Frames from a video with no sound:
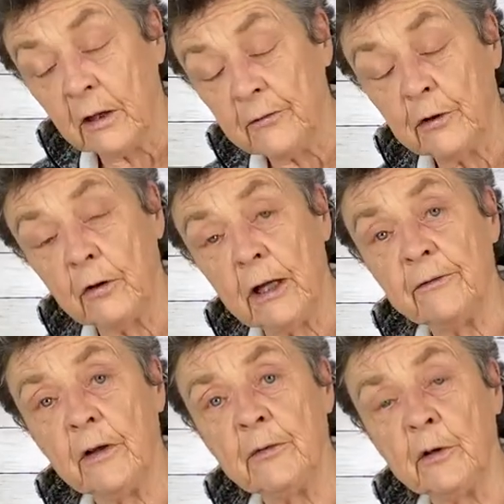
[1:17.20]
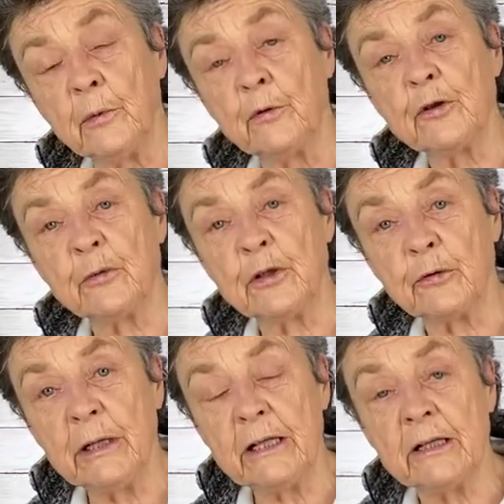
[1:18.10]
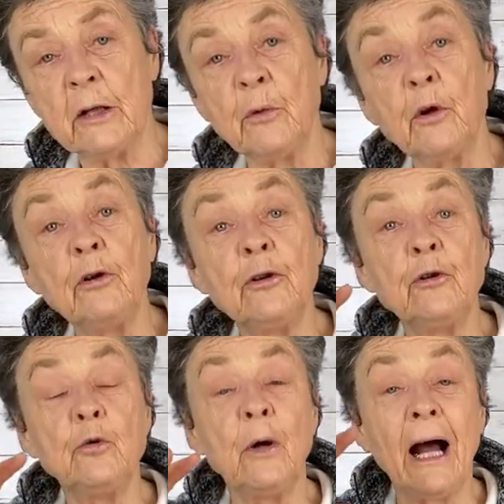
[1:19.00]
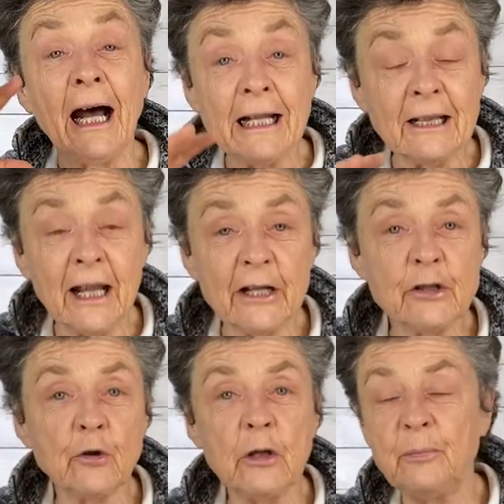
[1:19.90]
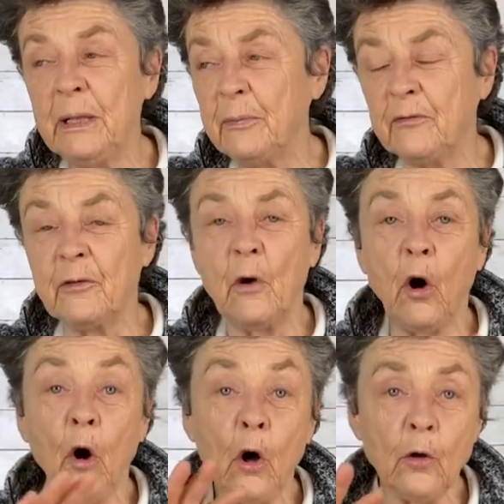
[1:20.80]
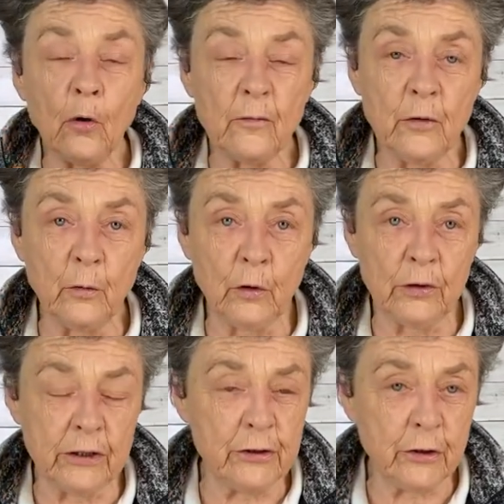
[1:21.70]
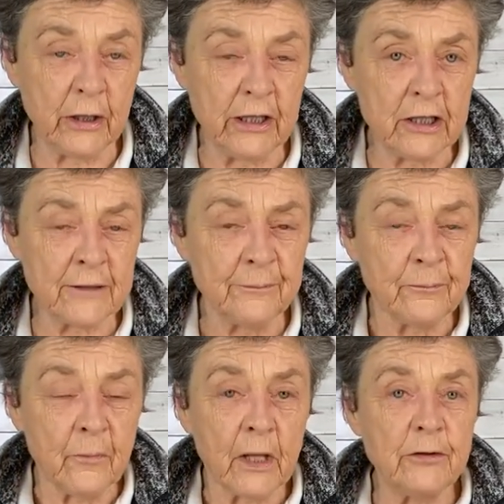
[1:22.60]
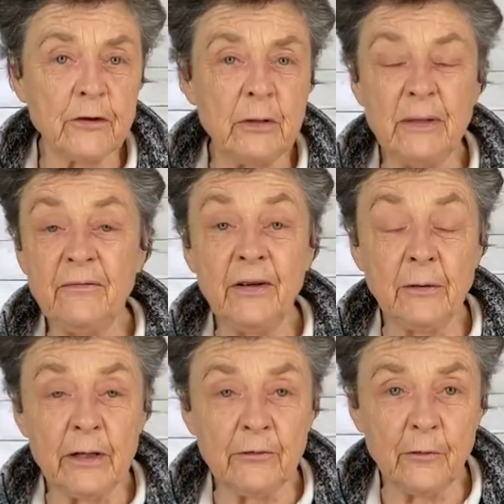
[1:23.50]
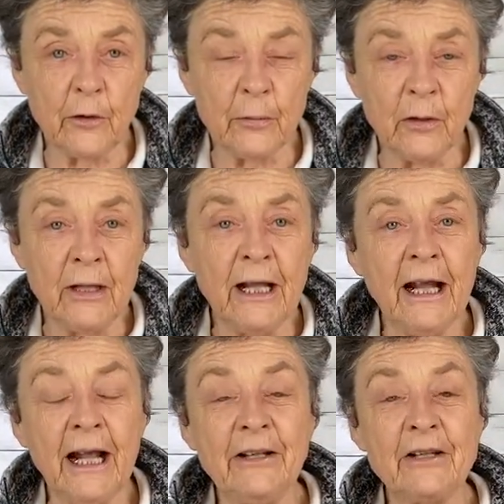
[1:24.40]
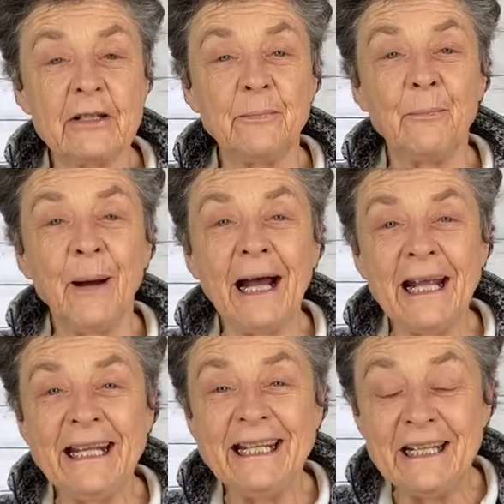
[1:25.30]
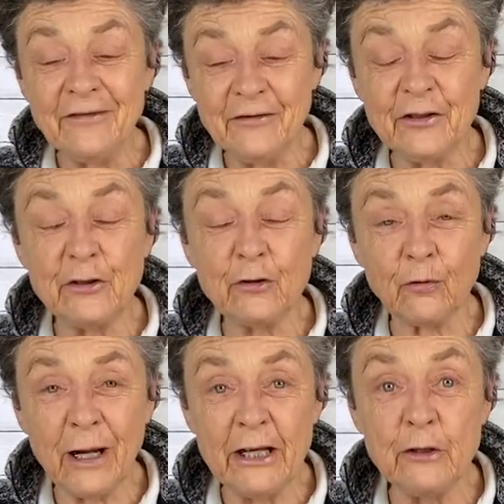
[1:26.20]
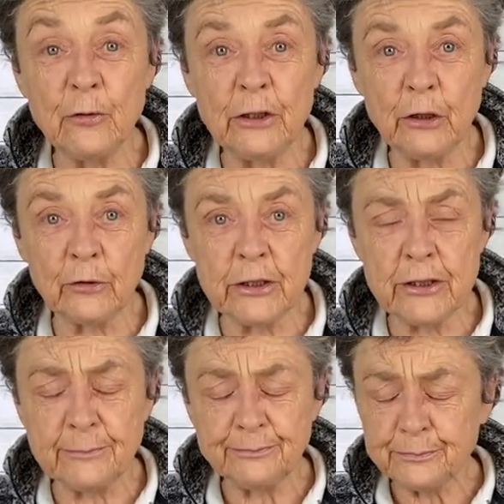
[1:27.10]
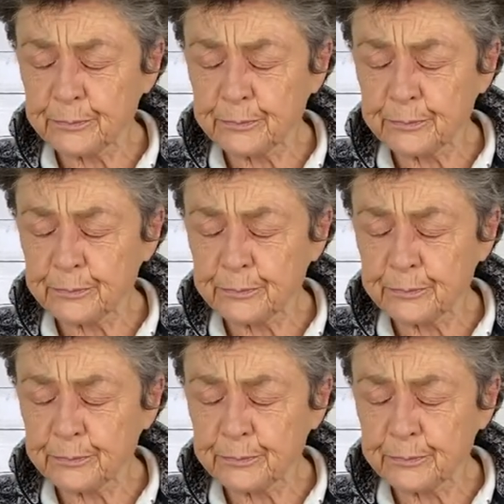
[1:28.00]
Love Your Life, Love Your Bones retreat that we're going to do online so that people from all over the world can join us. It's going to be very affordable, and it's my gift to try to encourage